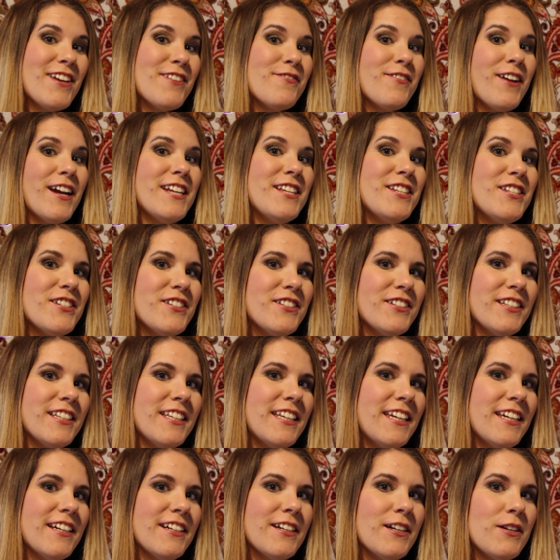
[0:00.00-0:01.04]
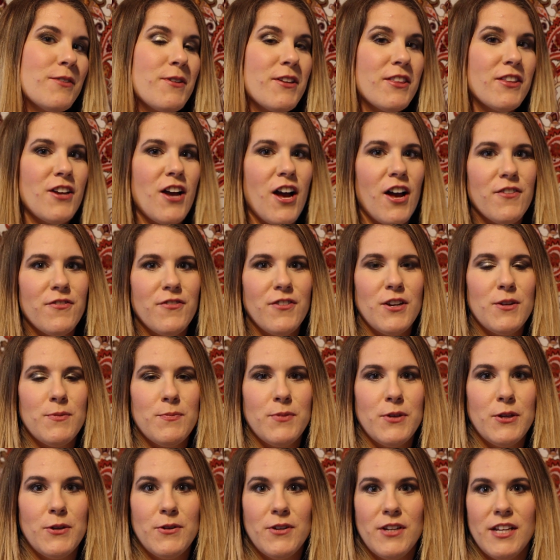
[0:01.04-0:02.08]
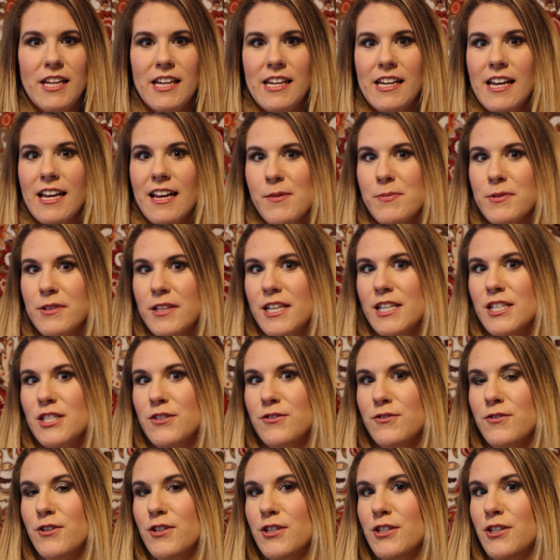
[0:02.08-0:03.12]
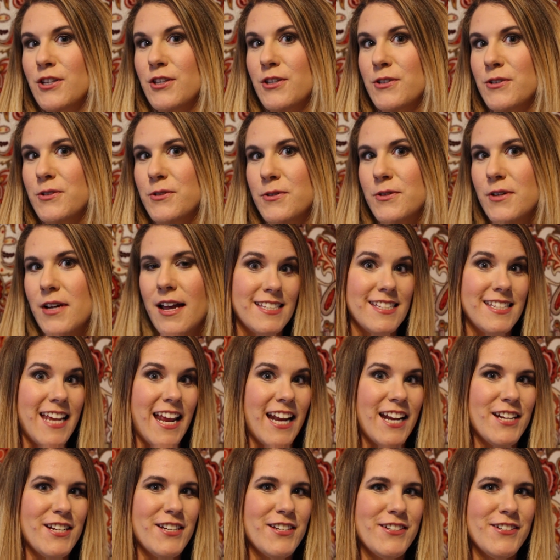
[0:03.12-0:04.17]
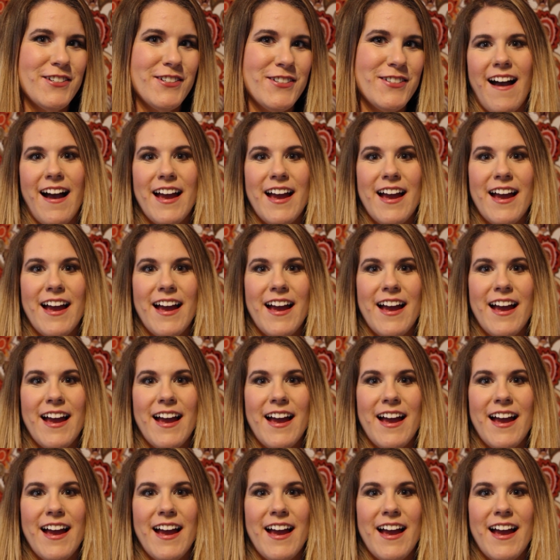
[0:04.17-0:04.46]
Rachel here with Confident Beauty, a place for you, Xanadu.